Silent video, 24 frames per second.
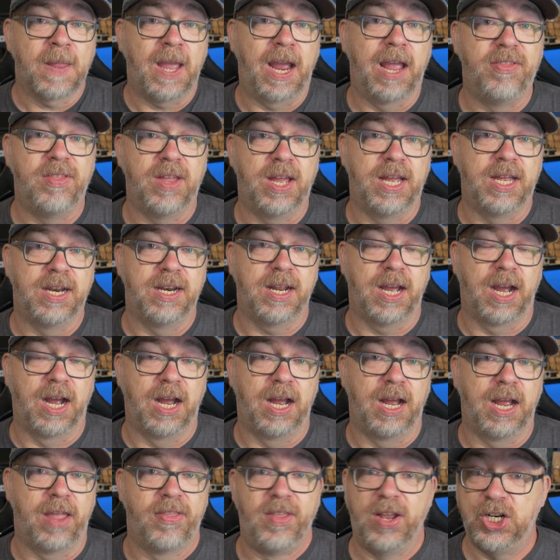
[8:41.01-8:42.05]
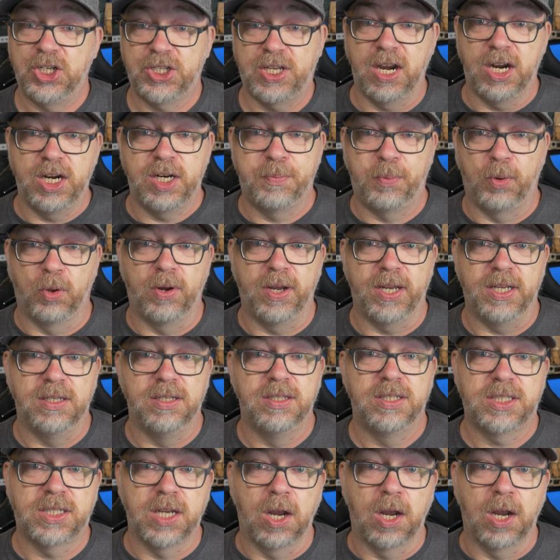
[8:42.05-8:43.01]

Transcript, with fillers: and then uh, and then just get it deployed.